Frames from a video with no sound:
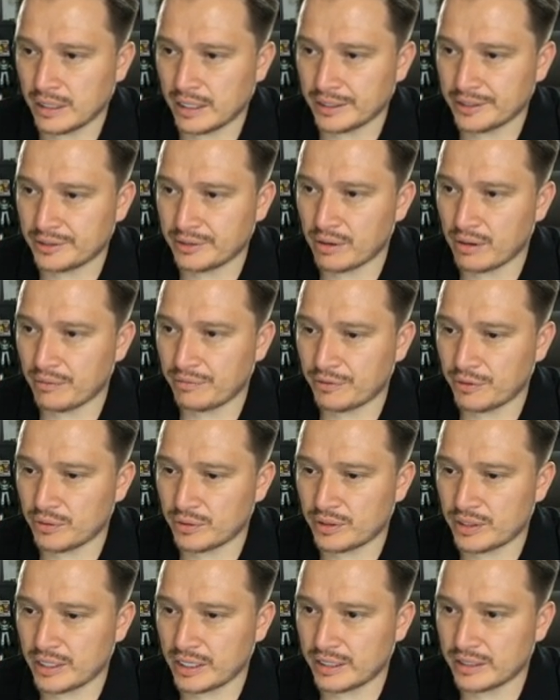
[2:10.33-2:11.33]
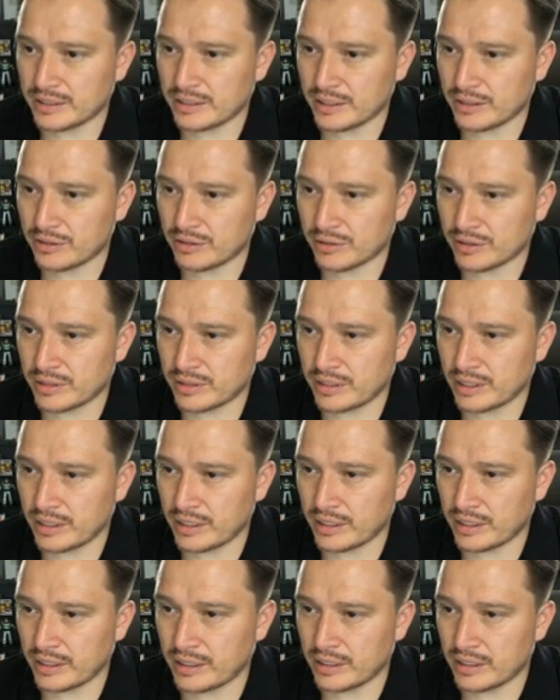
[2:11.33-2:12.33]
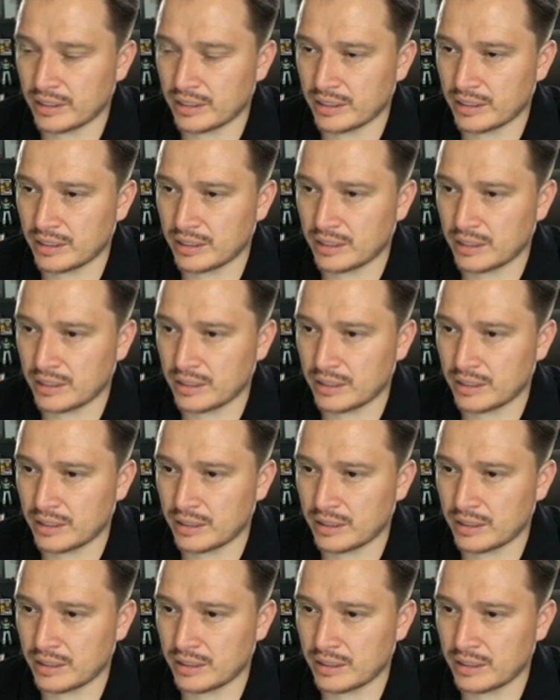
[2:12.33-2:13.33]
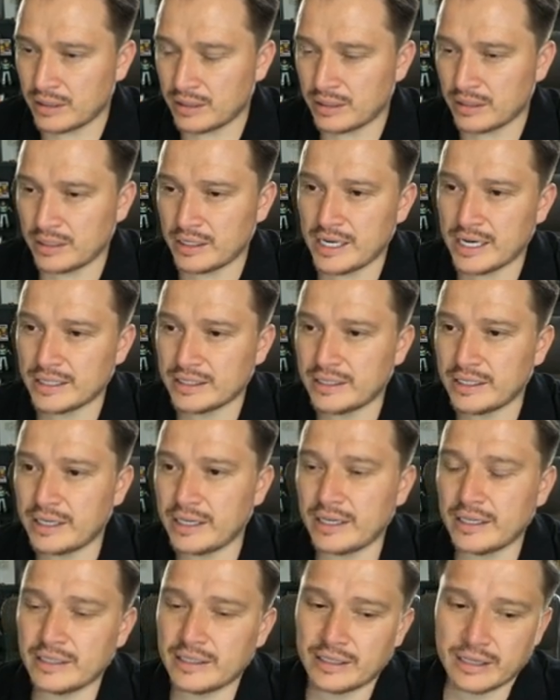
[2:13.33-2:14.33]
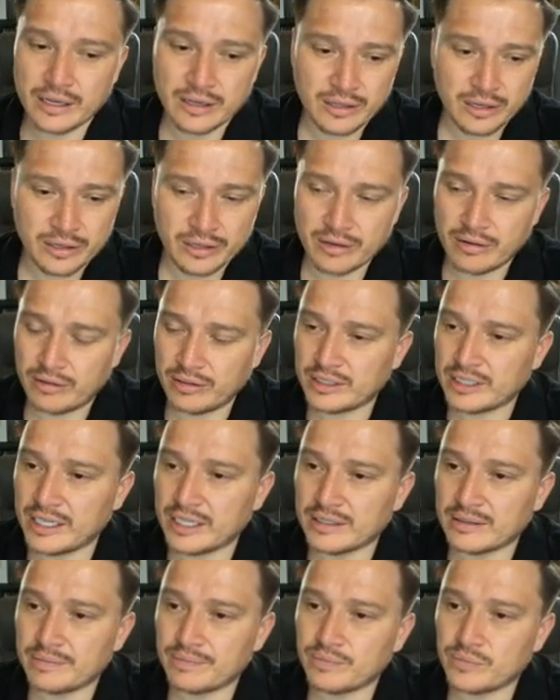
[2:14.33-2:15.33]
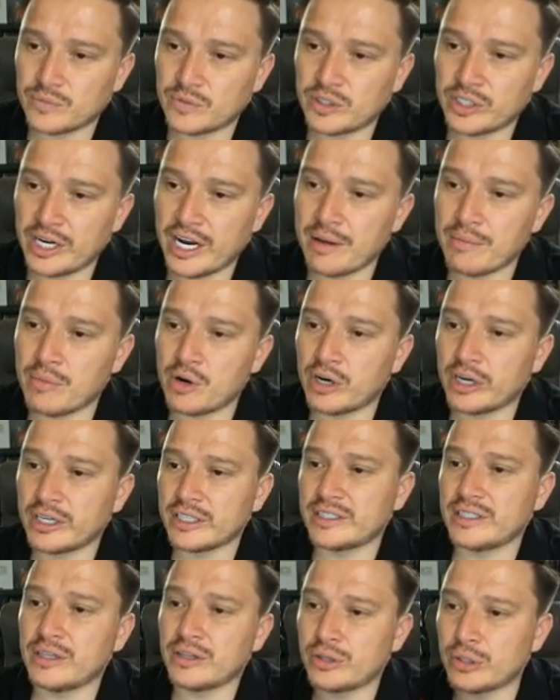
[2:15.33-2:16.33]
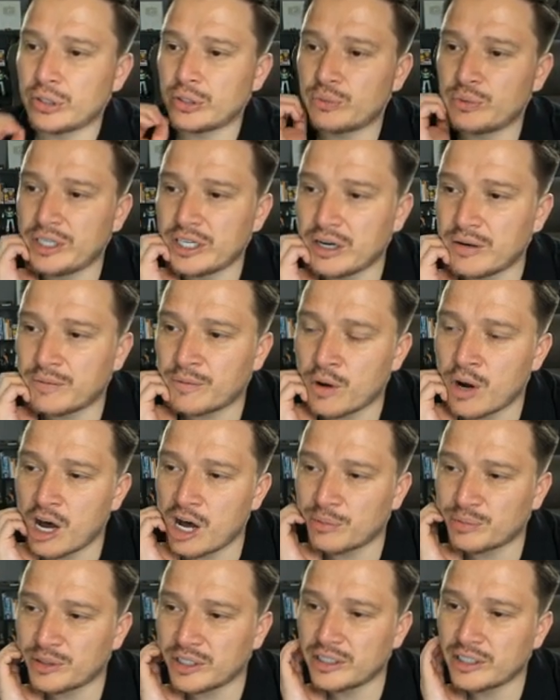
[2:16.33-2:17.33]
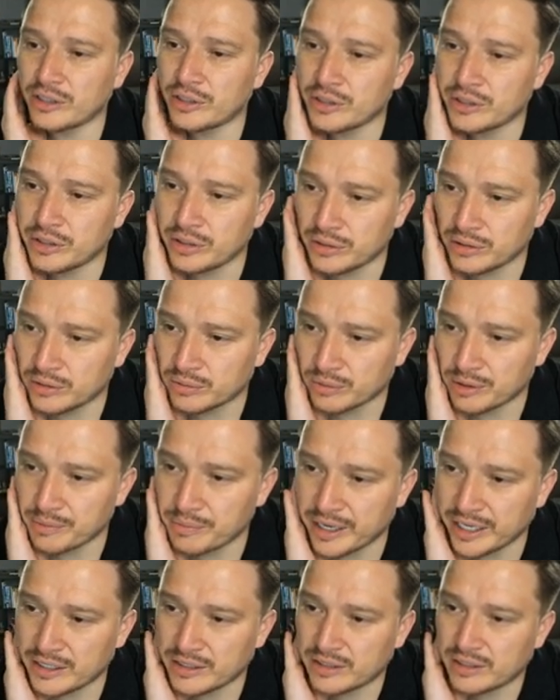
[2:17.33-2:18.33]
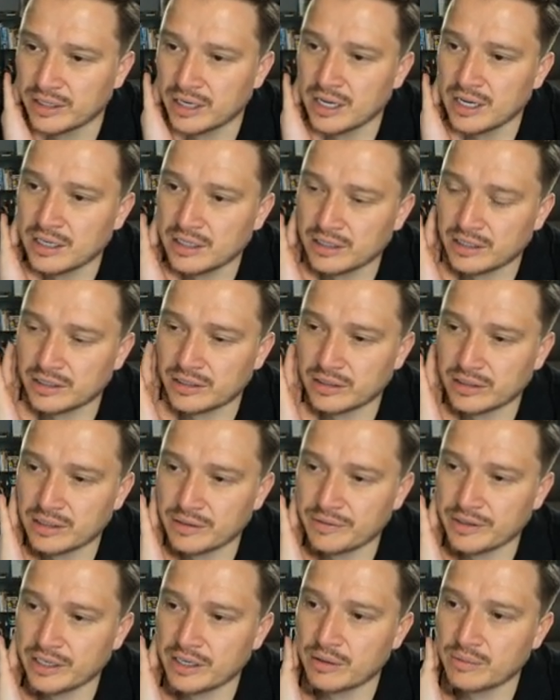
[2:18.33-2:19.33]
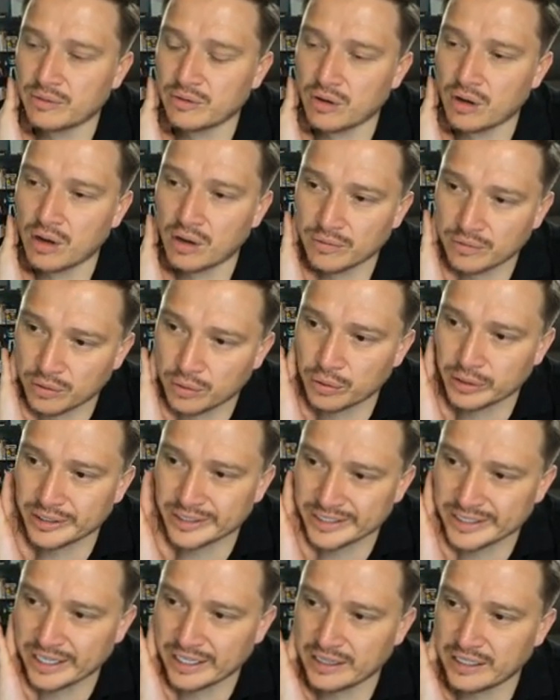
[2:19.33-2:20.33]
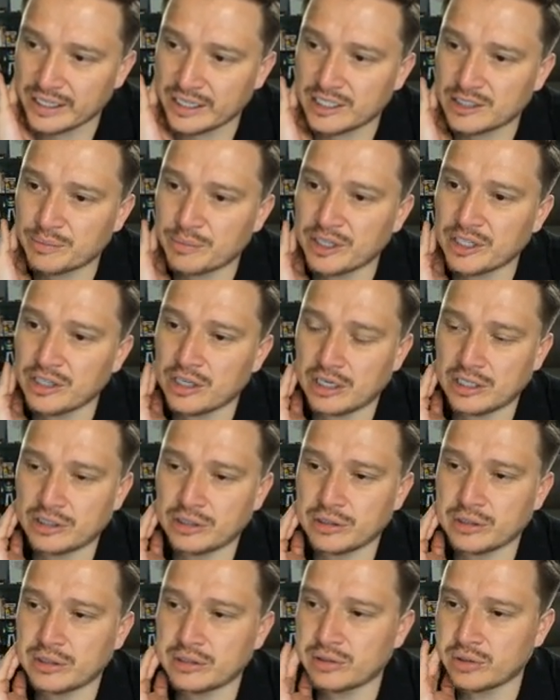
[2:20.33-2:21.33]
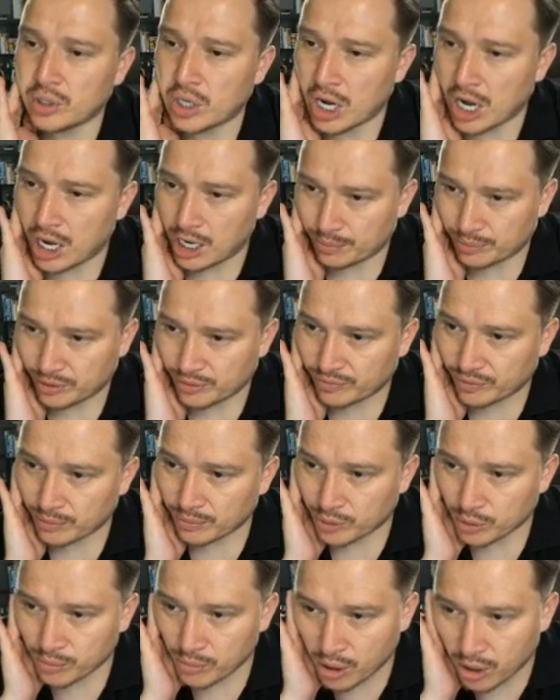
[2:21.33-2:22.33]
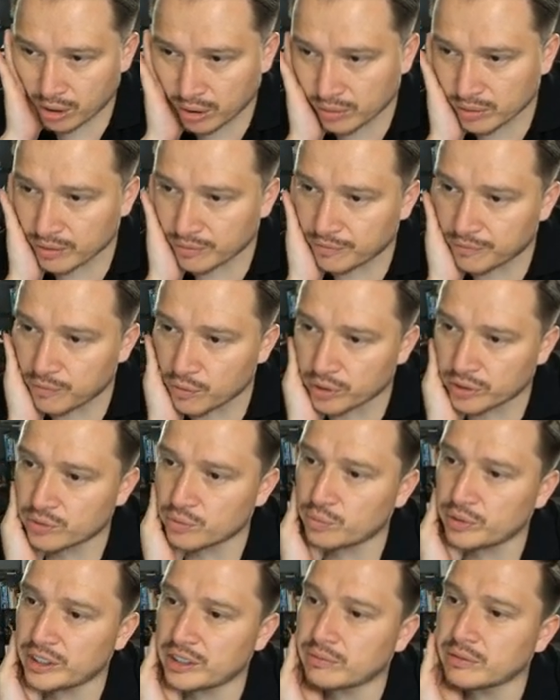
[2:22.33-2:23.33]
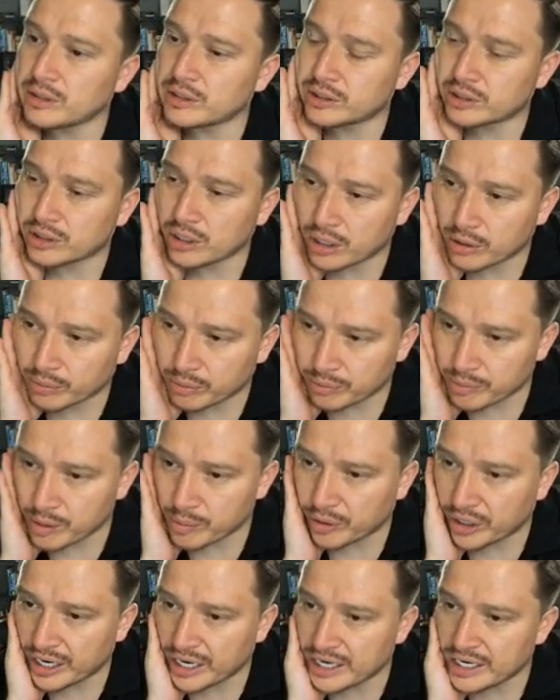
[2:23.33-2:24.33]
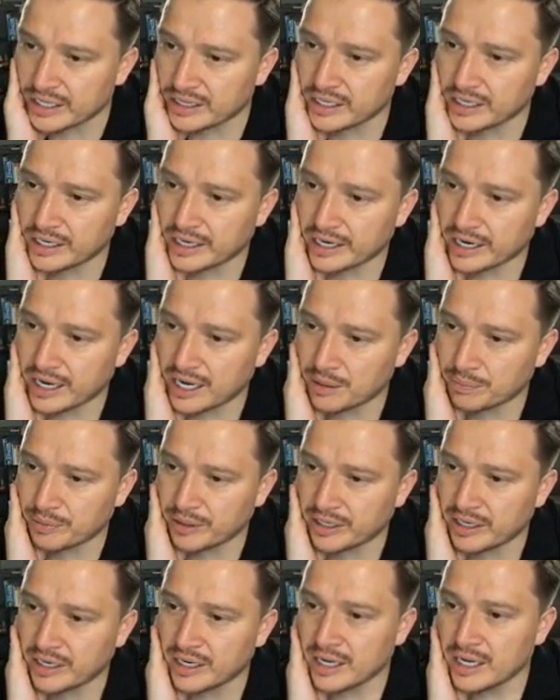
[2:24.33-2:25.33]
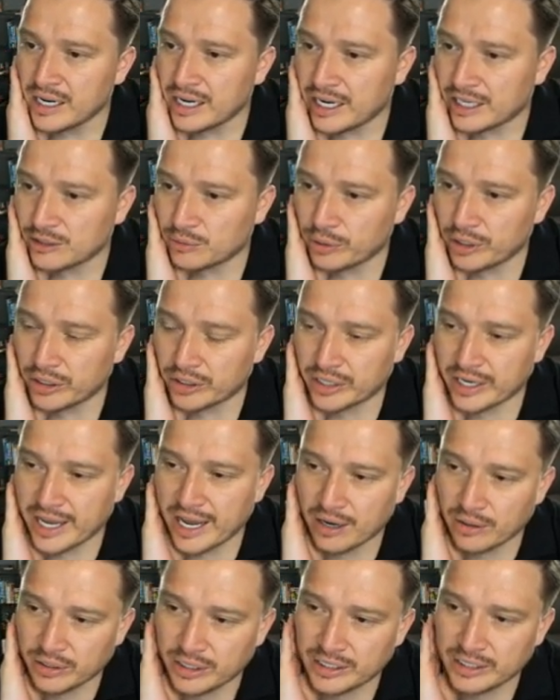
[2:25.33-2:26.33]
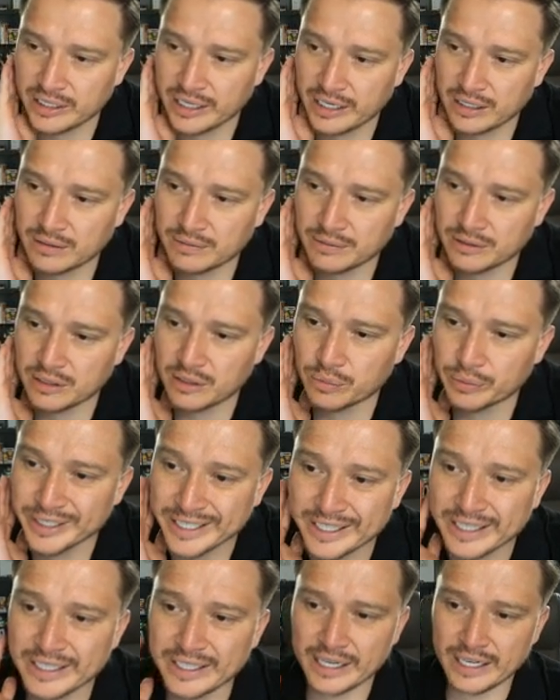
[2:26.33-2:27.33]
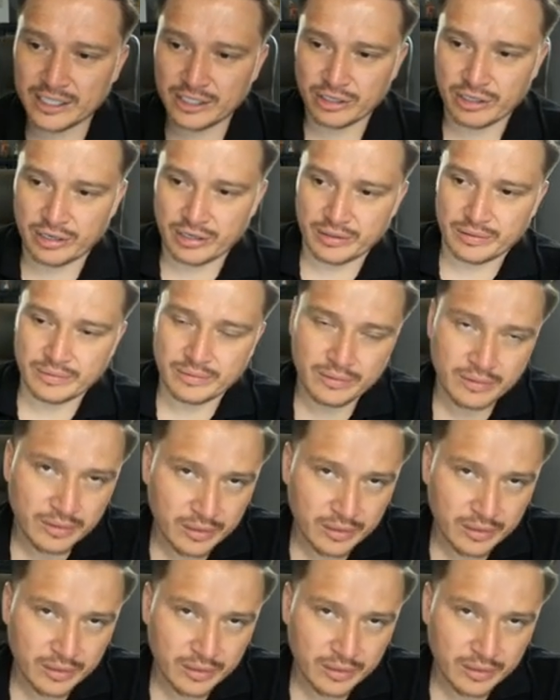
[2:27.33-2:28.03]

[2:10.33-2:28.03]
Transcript: I saw a few things interesting uh, yesterday. Uh, there you go. It says, today marks the third week of C O T P S, and the good news remains the certificate of, of good standing has been issued to C O T P S. From tomorrow, the fourth week will start. Remember, anything can happen as we are counting days for the reconnection.